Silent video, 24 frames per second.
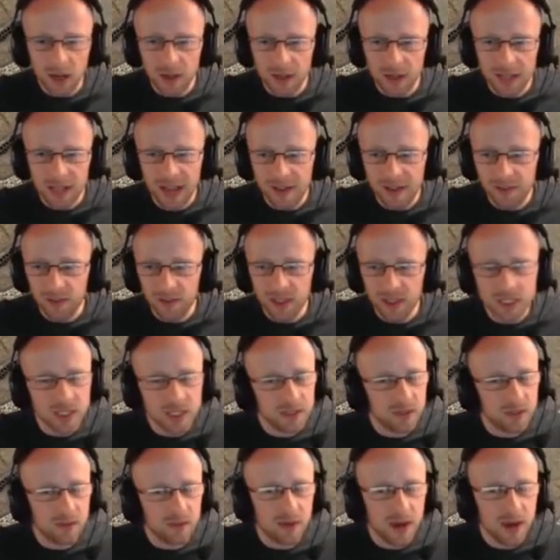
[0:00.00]
Cavalry
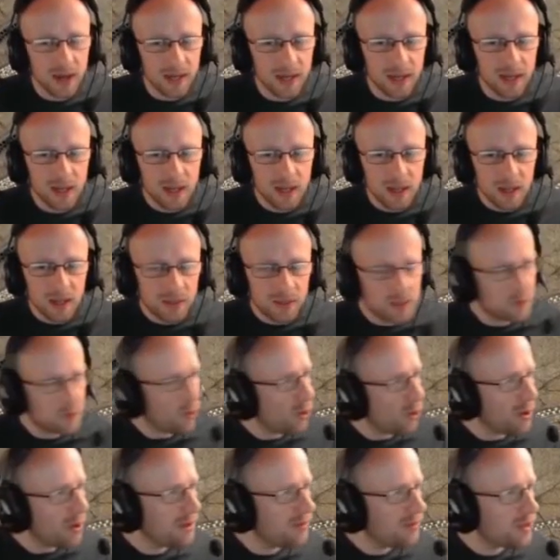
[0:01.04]
to the right. There's
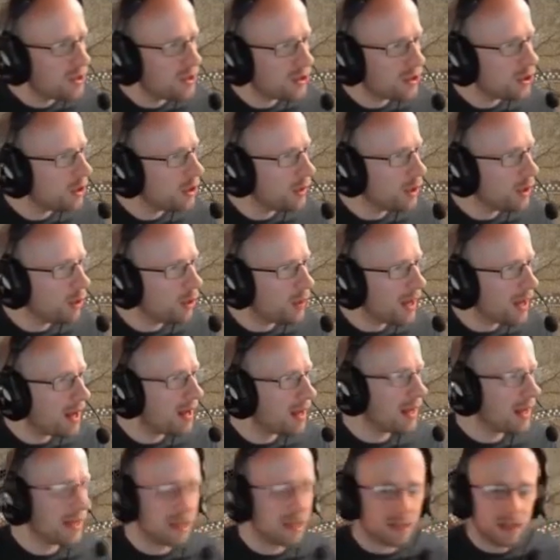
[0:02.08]
more infantry coming up
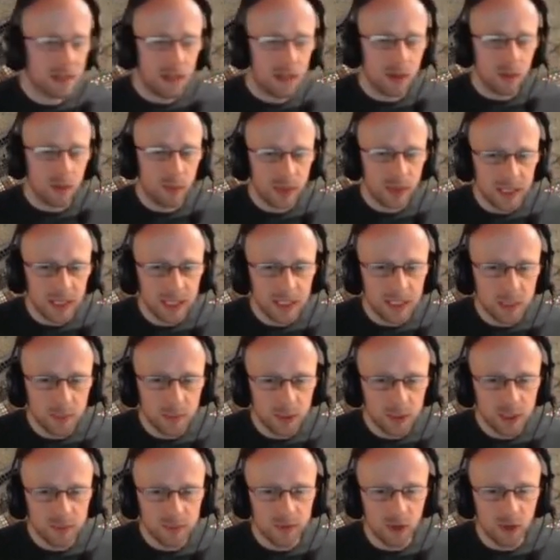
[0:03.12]
behind. We need to
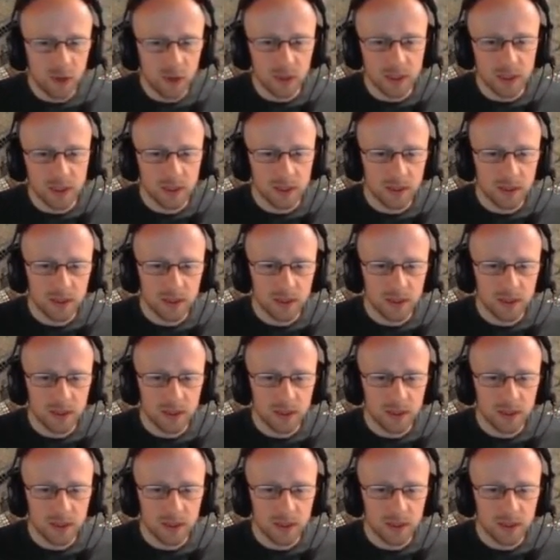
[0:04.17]
push forward.